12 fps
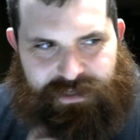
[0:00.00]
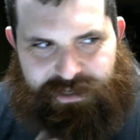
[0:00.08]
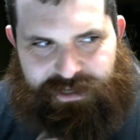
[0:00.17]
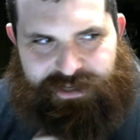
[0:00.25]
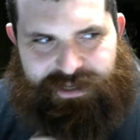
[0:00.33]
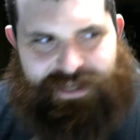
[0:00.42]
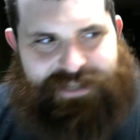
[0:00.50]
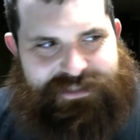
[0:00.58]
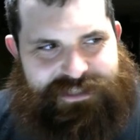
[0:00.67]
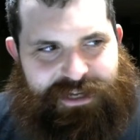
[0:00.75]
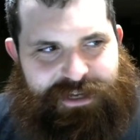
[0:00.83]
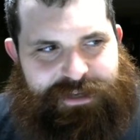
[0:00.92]
at
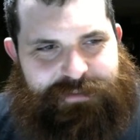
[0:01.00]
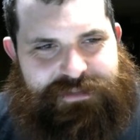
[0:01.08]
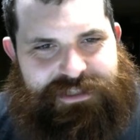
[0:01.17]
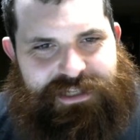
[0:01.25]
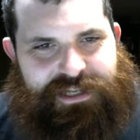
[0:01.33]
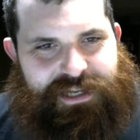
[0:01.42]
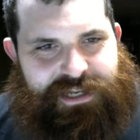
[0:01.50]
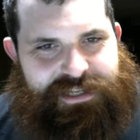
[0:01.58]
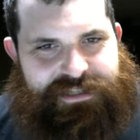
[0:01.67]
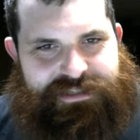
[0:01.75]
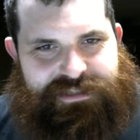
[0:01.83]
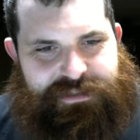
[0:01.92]
times, and
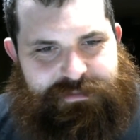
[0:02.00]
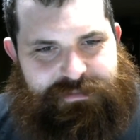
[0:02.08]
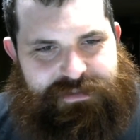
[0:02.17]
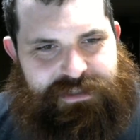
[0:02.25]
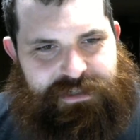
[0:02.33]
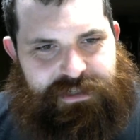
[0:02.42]
he seems